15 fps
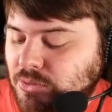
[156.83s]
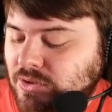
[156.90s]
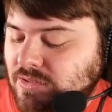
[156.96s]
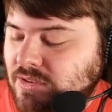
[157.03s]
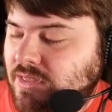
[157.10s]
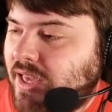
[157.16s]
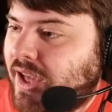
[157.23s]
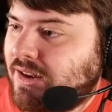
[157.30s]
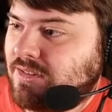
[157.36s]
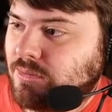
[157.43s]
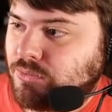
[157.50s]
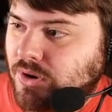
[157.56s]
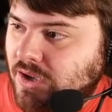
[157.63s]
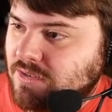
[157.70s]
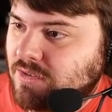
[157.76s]
You can see they added
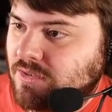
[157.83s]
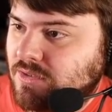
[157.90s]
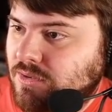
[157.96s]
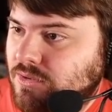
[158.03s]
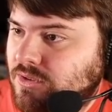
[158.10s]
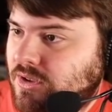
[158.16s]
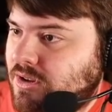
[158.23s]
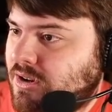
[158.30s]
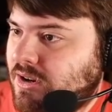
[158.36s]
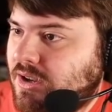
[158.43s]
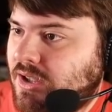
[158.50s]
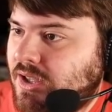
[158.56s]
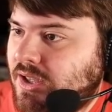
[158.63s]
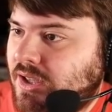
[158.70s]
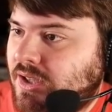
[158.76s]
some Rising Souls here.
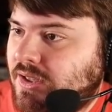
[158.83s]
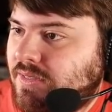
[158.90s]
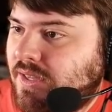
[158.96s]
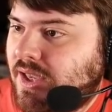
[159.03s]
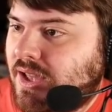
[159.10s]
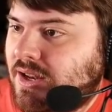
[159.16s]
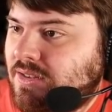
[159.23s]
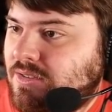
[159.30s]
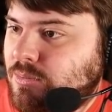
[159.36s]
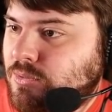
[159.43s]
They added some